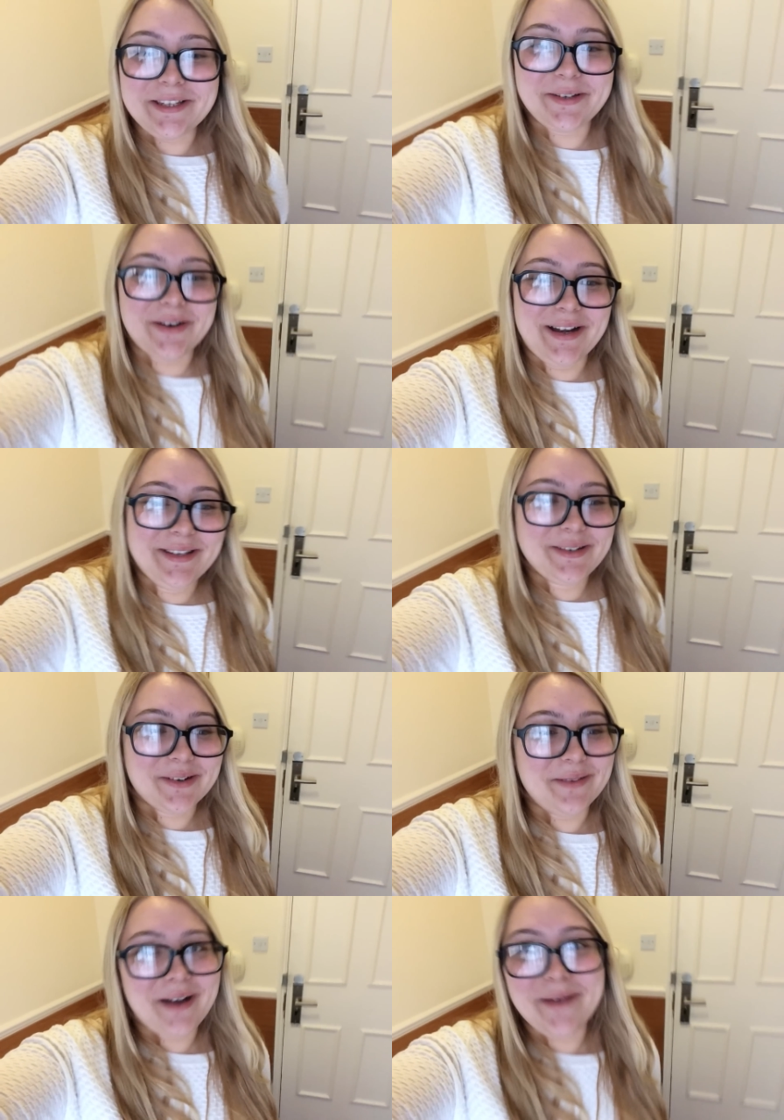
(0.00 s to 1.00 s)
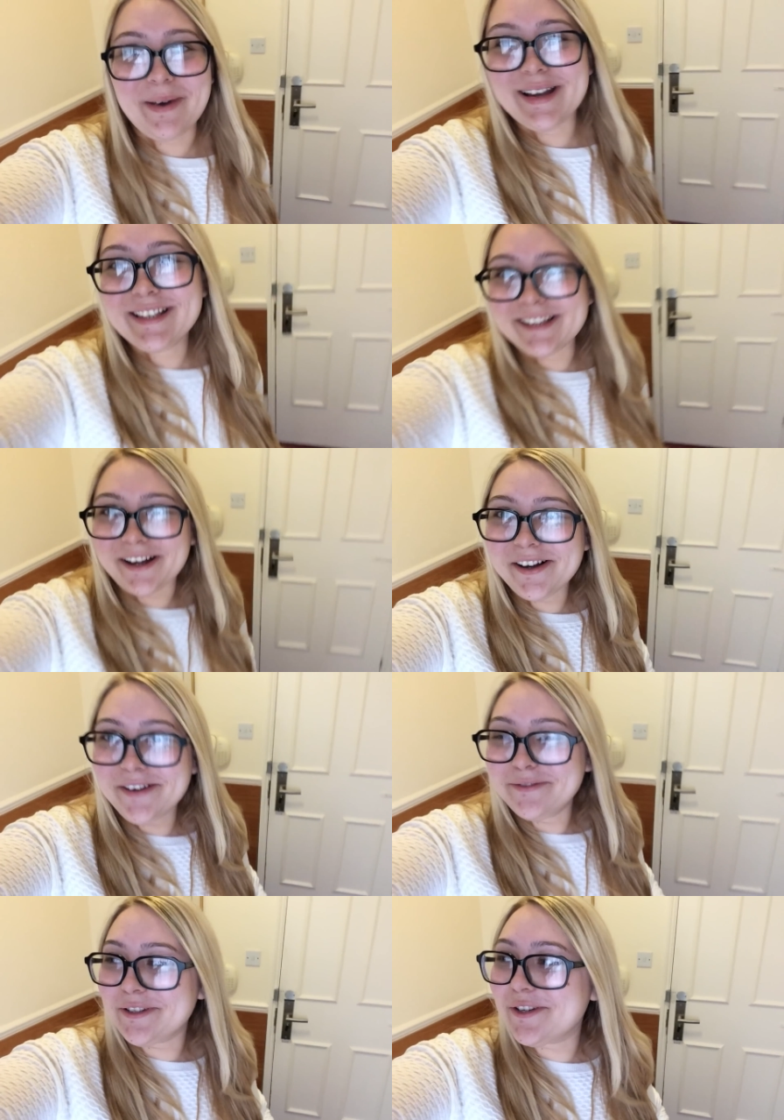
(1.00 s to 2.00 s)
restaurant all by
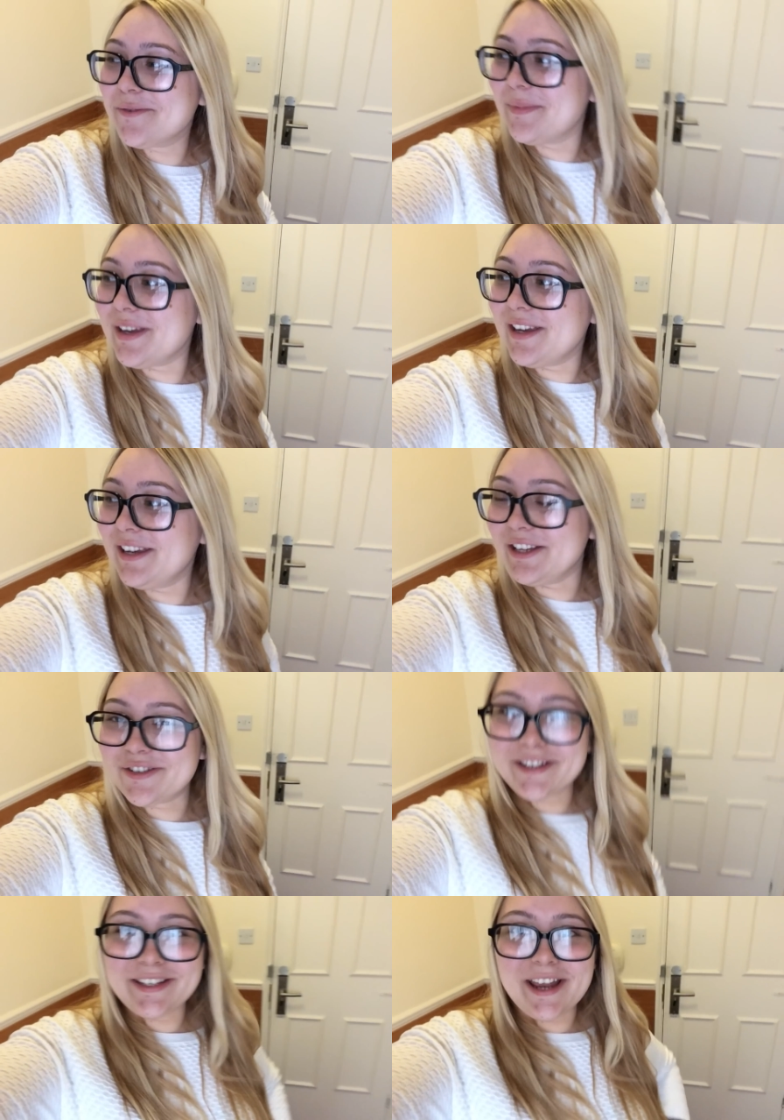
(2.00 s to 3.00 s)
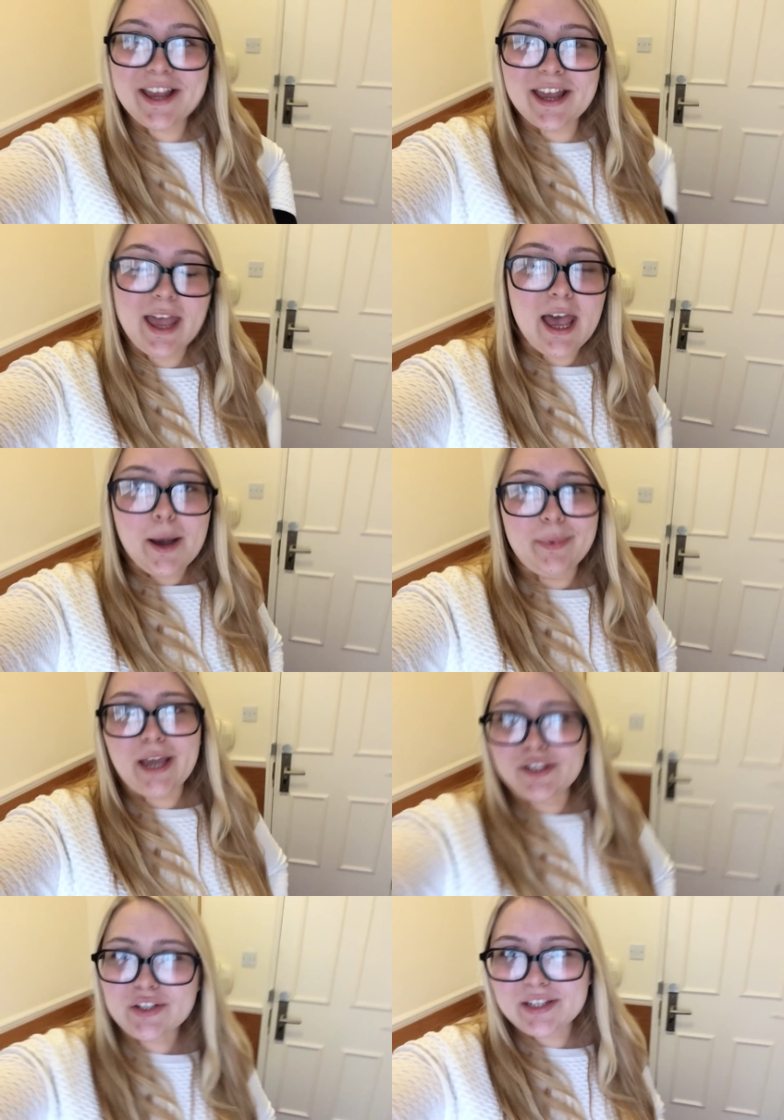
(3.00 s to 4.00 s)
myself it should be interesting
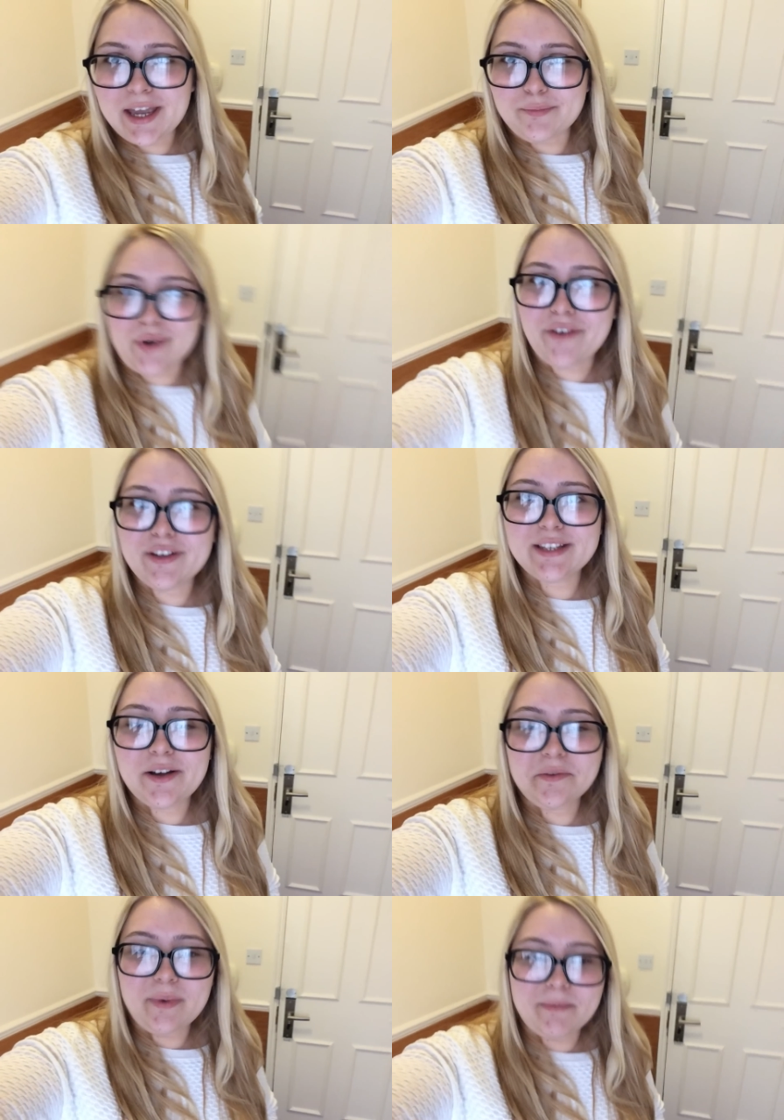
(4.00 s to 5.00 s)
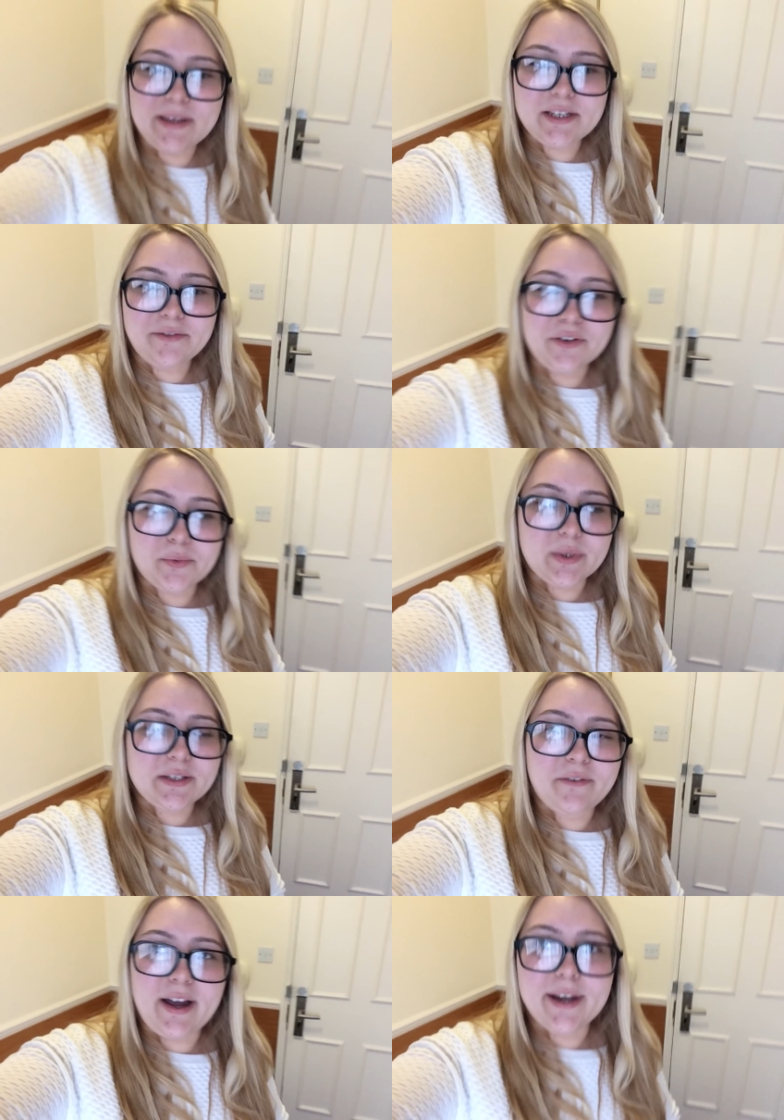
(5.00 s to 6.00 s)
but yeah I just had breakfast now all by myself and it
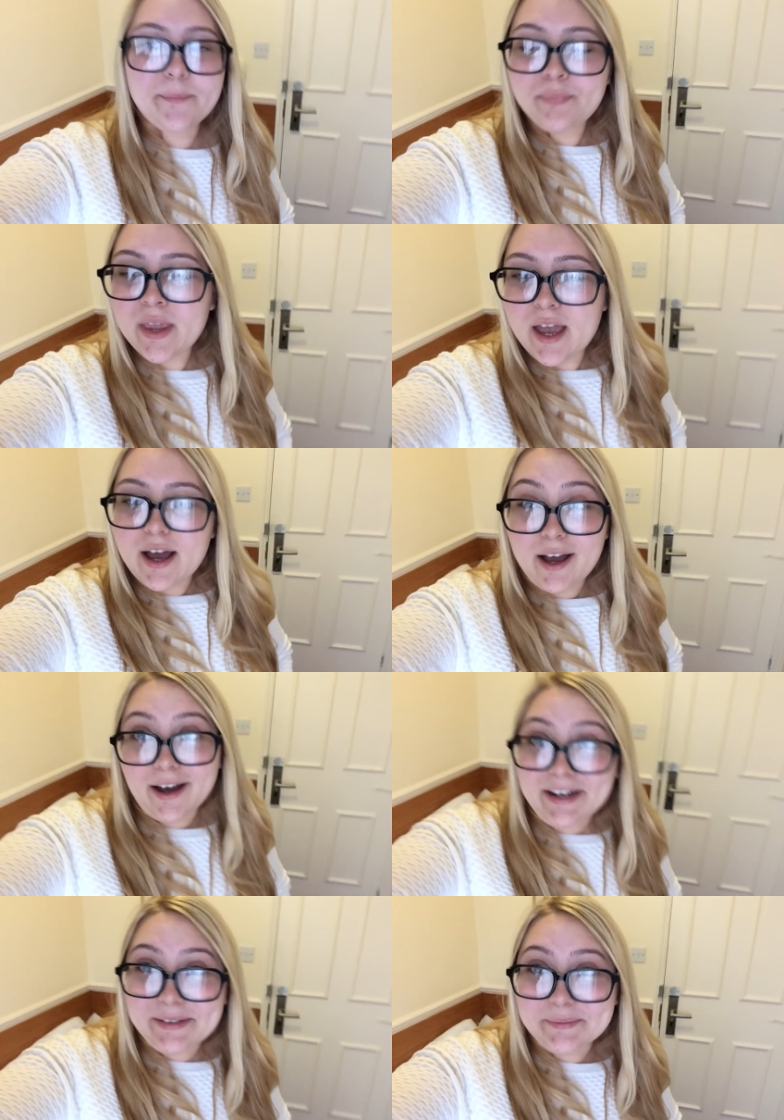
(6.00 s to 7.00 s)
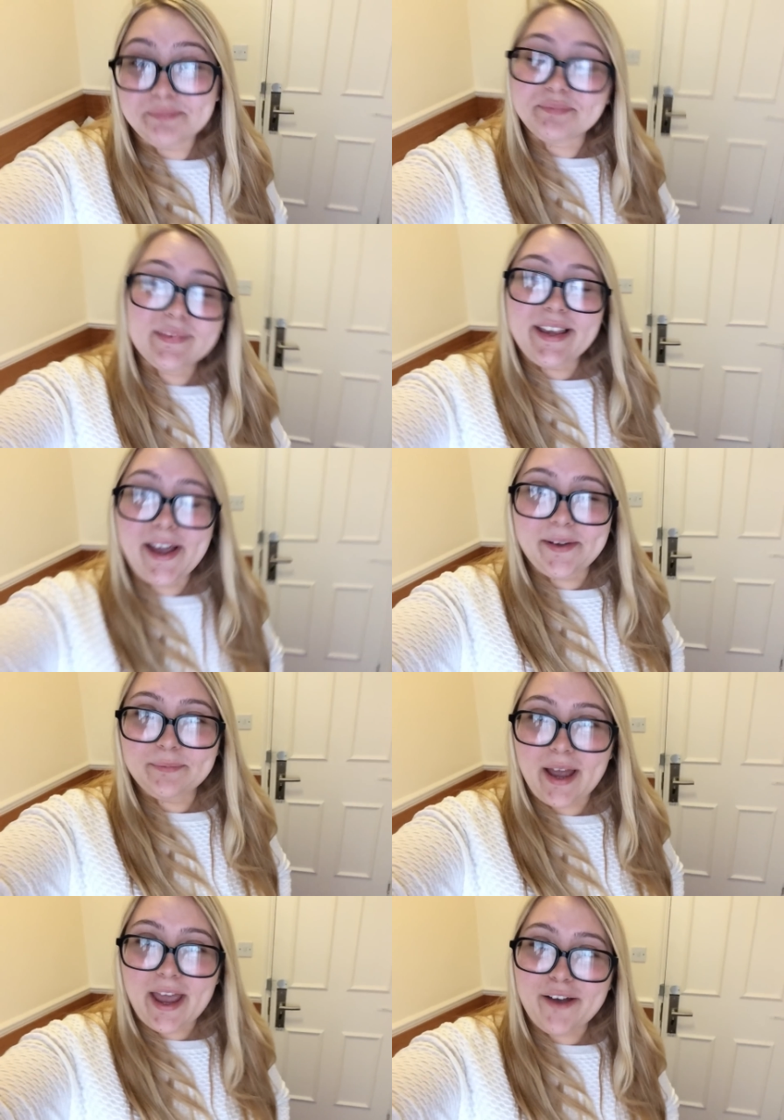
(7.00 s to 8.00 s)
was fine um, yeah,
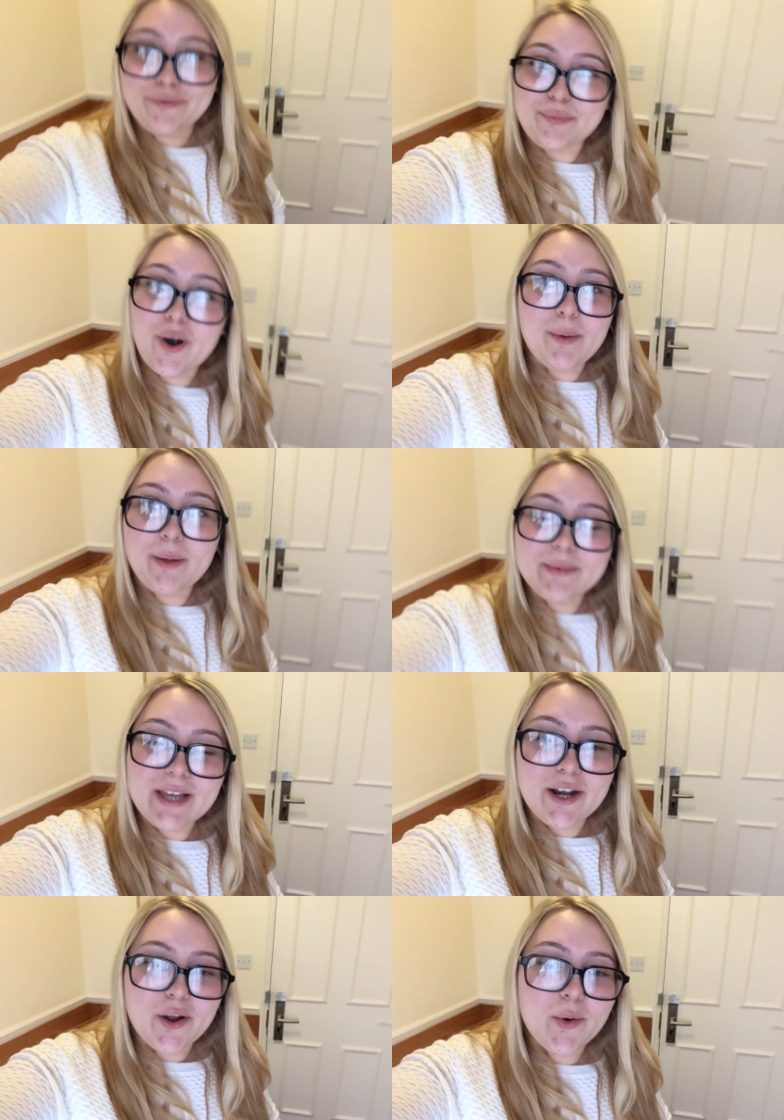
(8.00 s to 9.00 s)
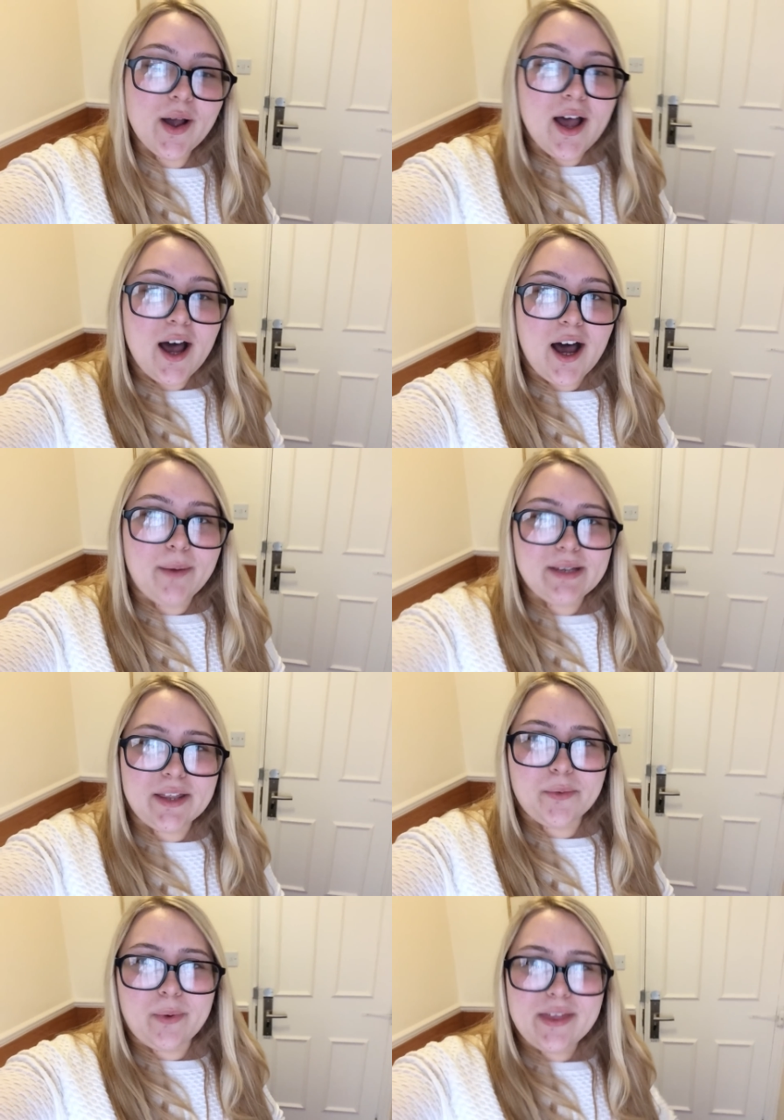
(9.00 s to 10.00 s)
I have problems, I know. Uh,
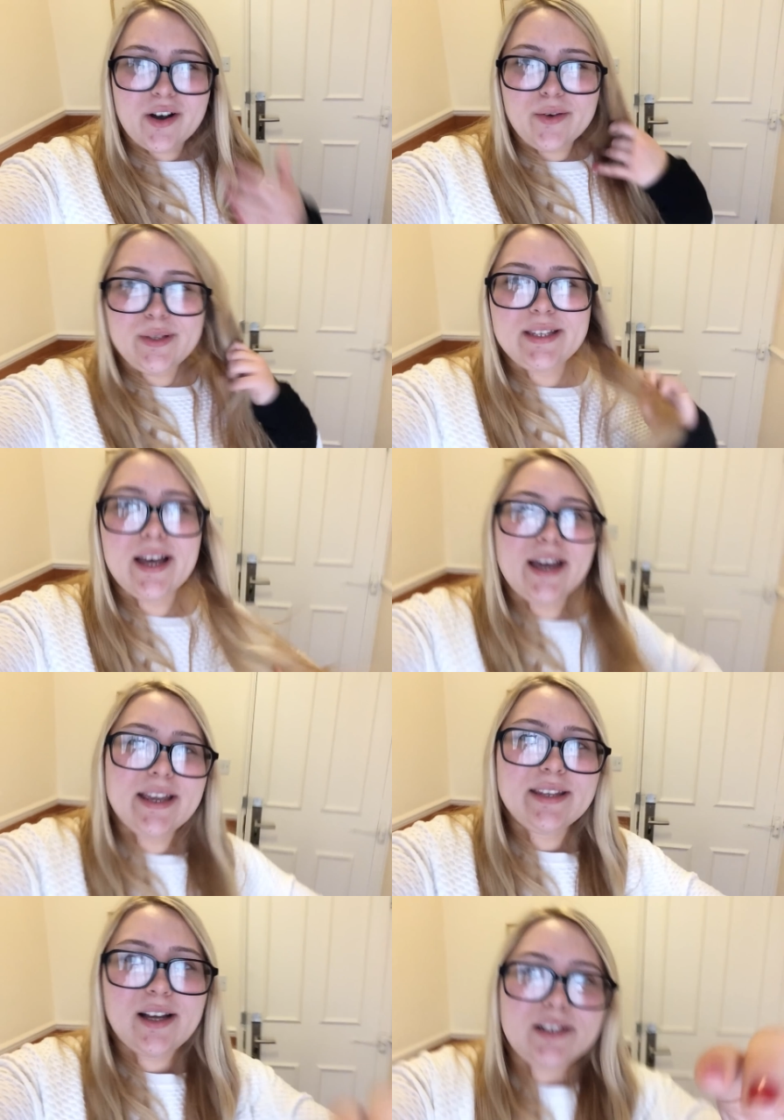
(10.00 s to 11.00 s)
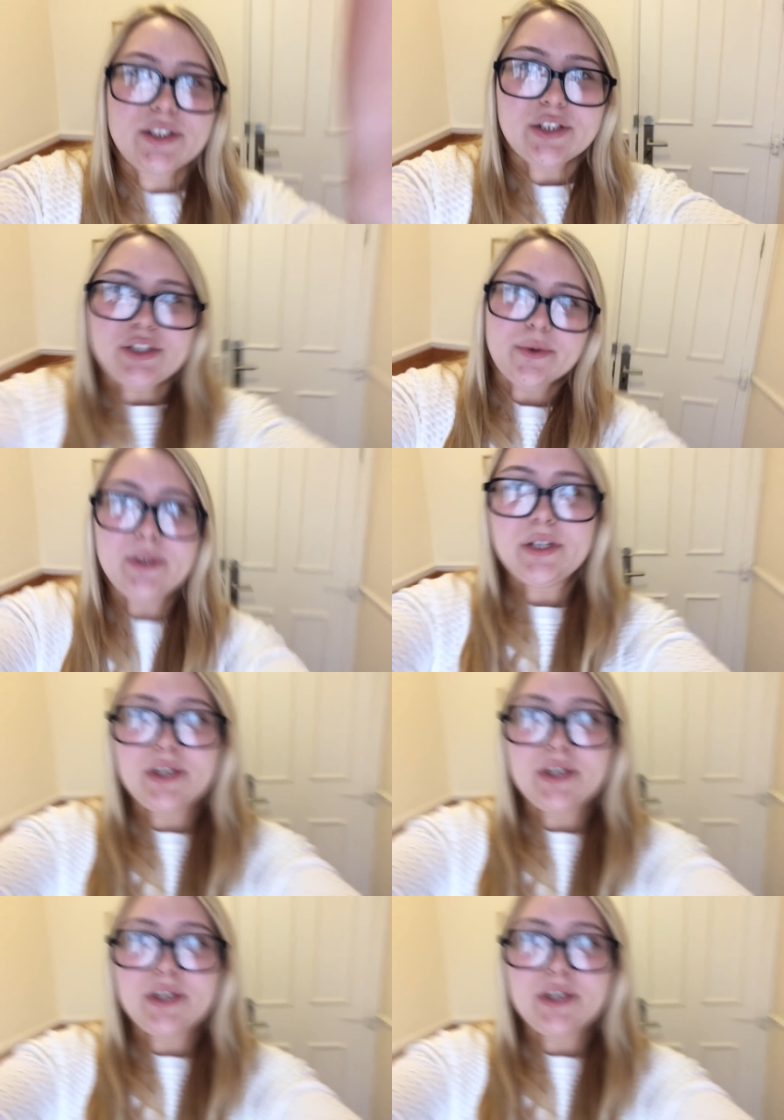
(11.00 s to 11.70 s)
yeah, the weather outside, I'll just show